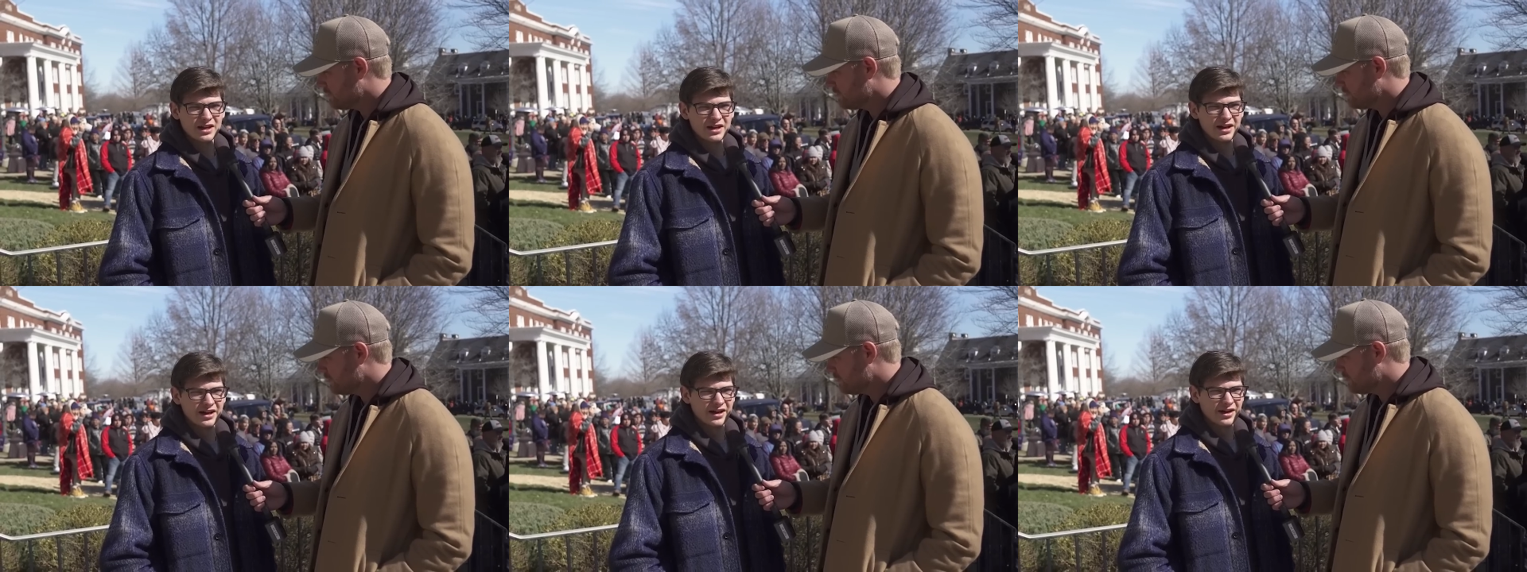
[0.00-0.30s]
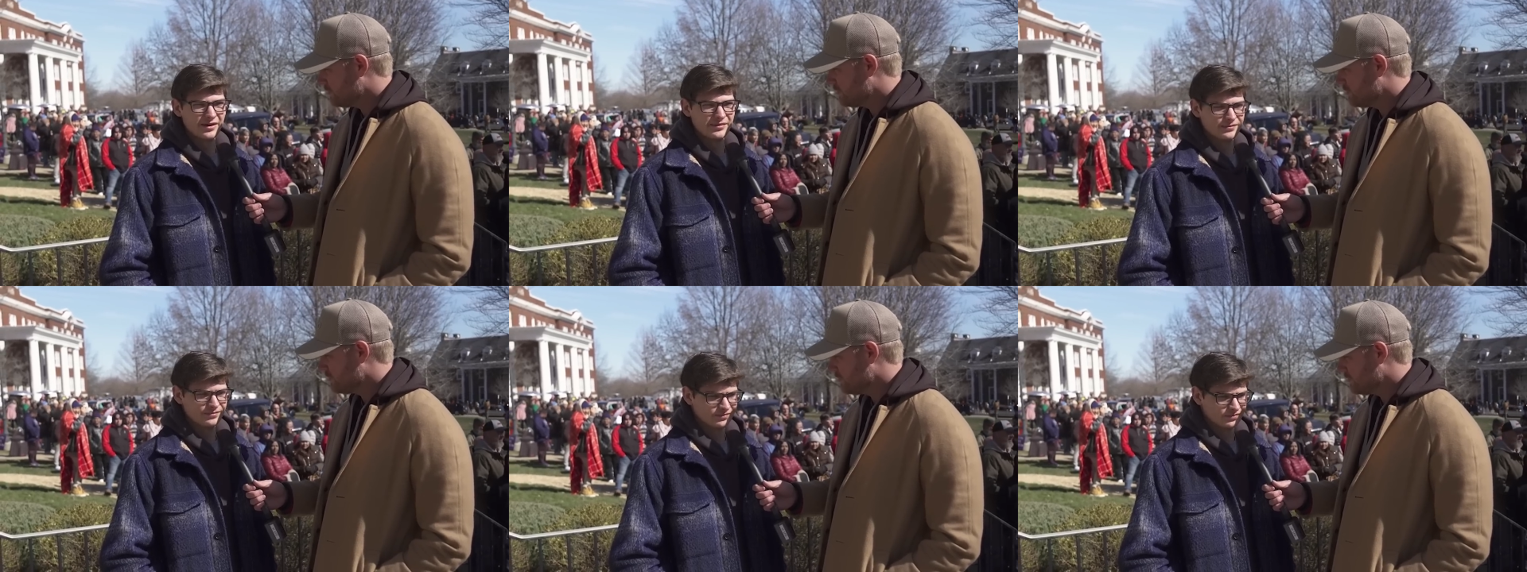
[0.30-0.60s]

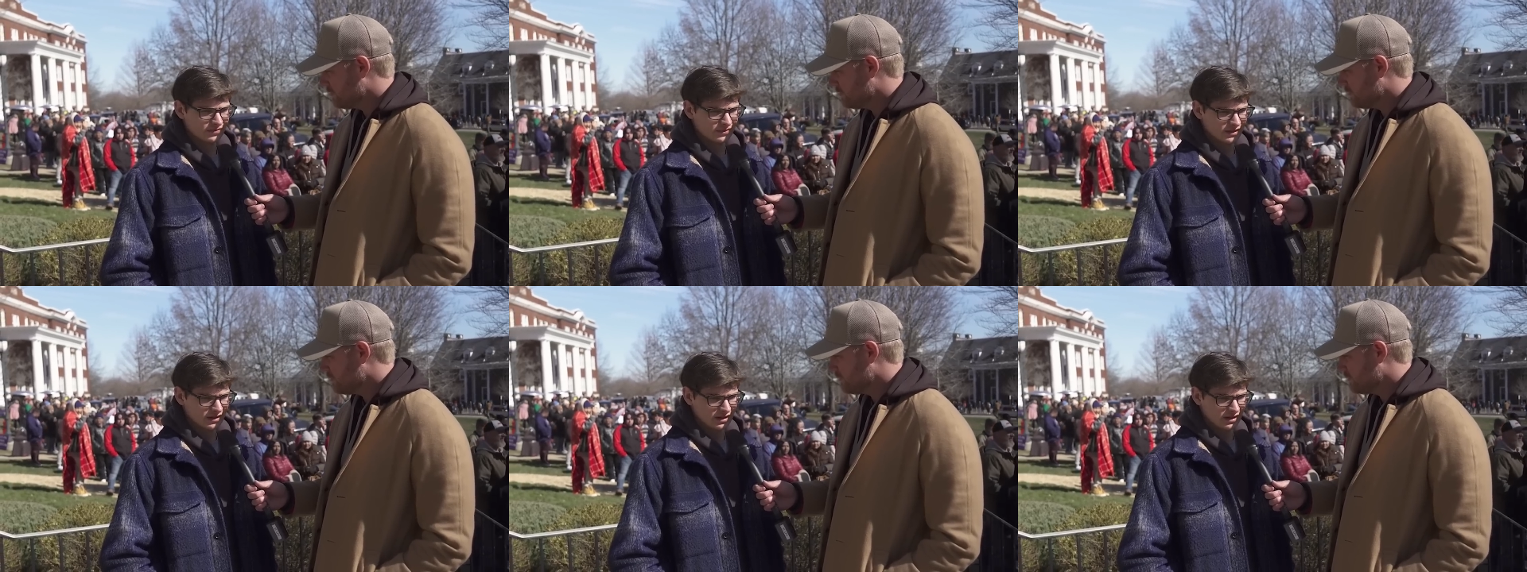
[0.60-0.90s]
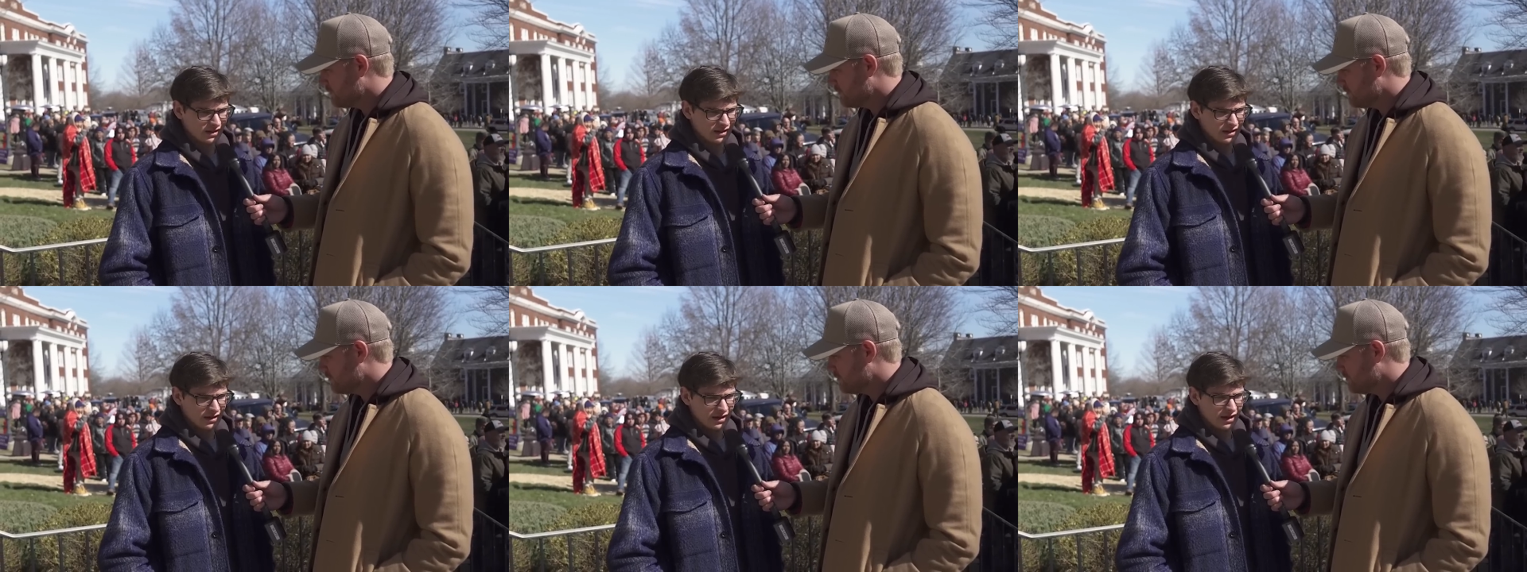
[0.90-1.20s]
and
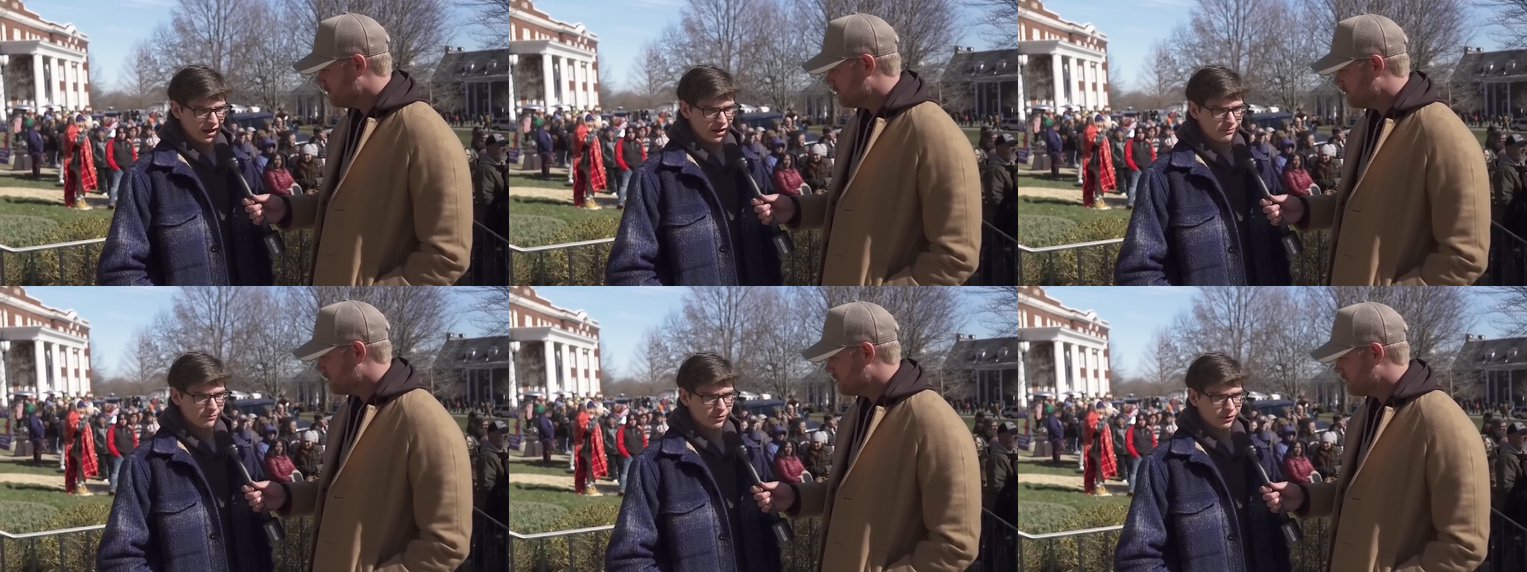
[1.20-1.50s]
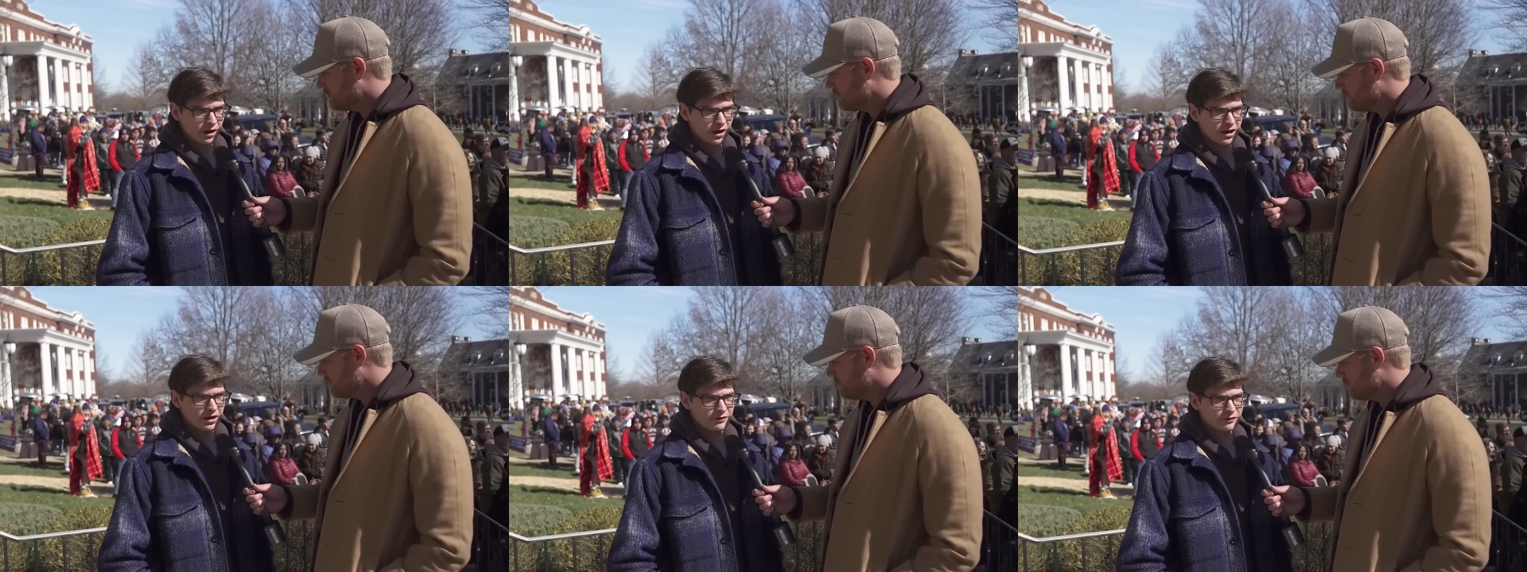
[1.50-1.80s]

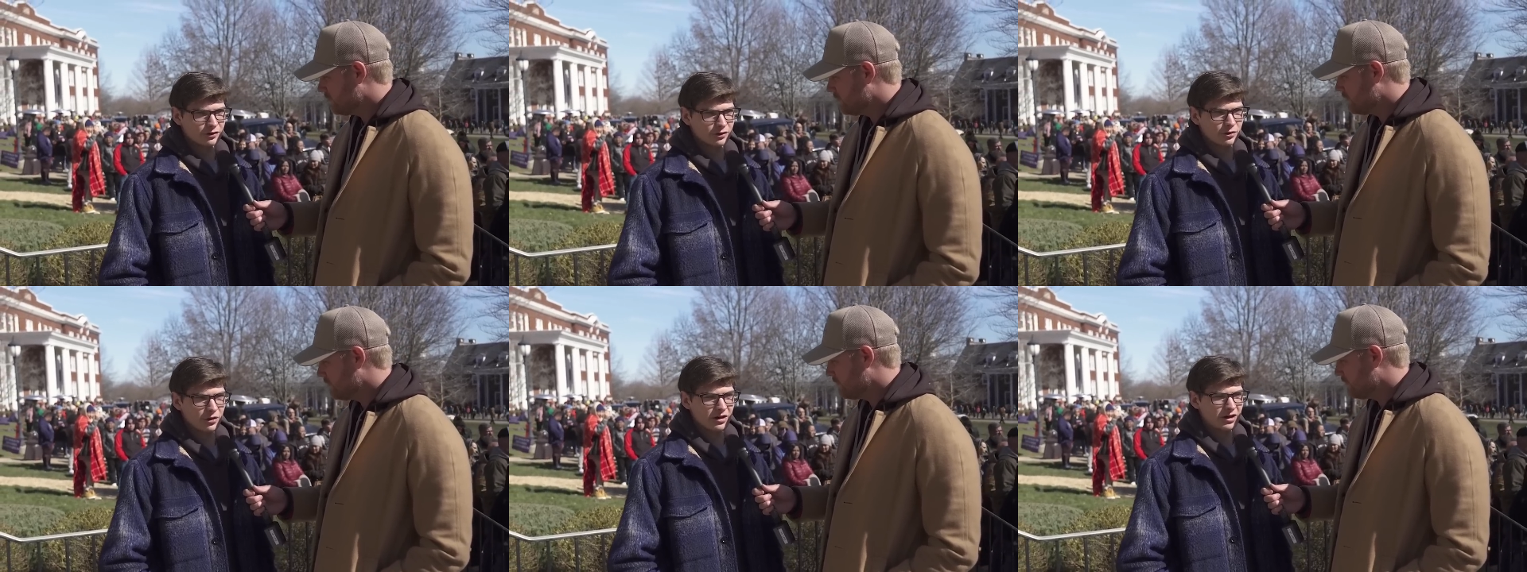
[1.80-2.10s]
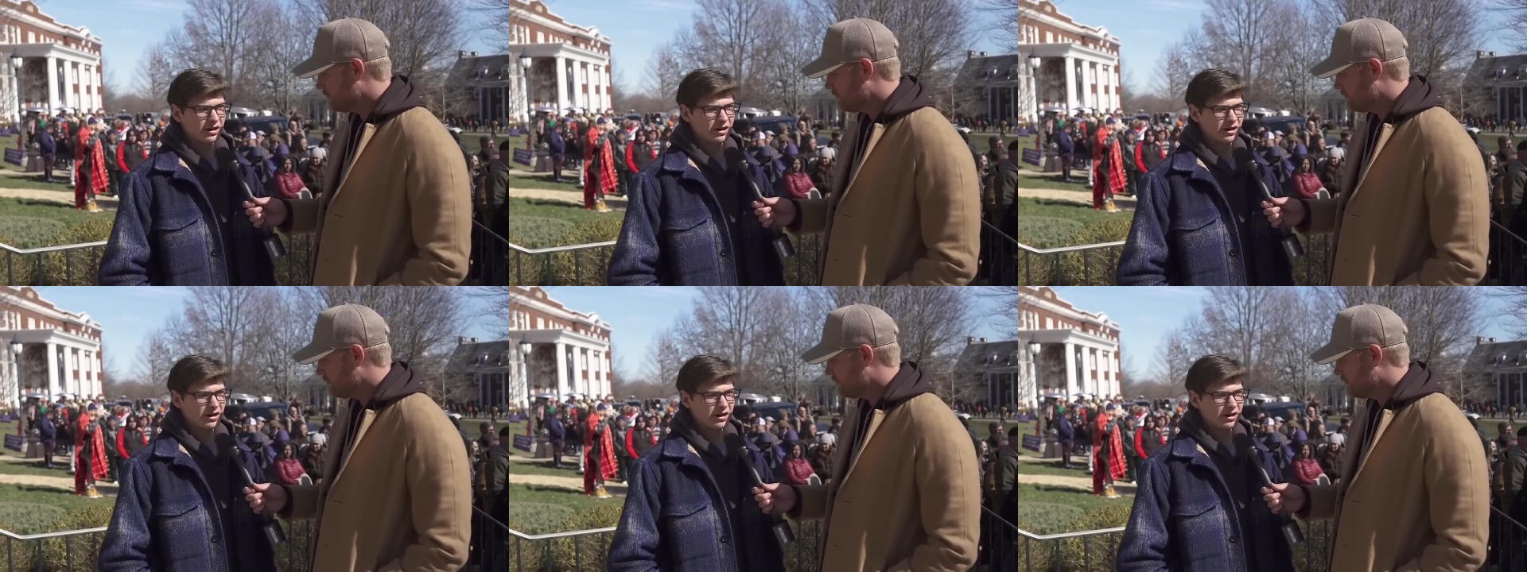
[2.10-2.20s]
praying for one